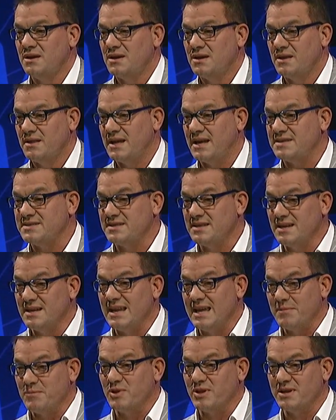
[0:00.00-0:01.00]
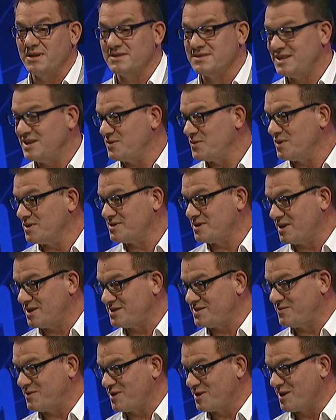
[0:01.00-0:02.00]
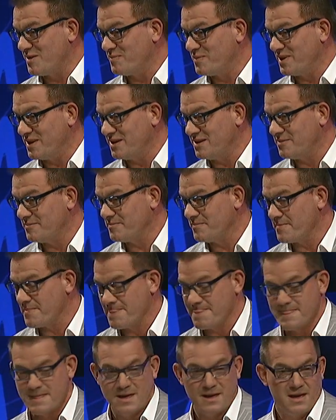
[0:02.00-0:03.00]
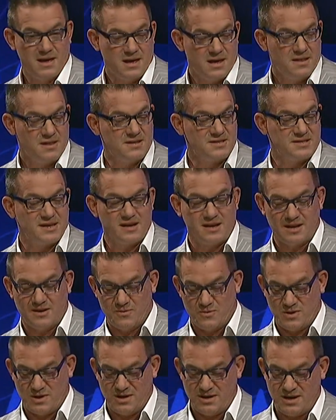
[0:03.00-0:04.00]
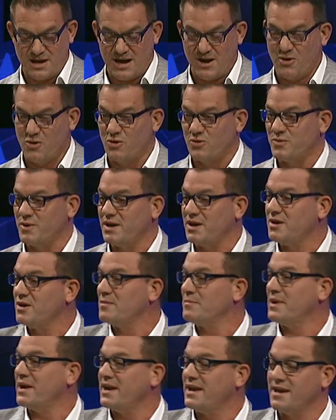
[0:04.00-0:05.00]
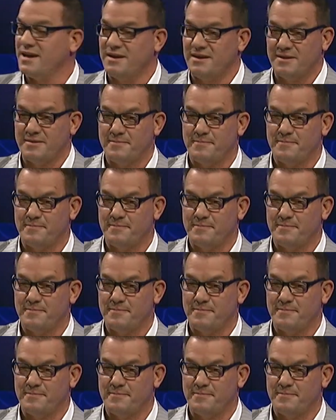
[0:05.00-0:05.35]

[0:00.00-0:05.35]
That's the enabling secret sauce of our company. The second one I hold right here in my hand.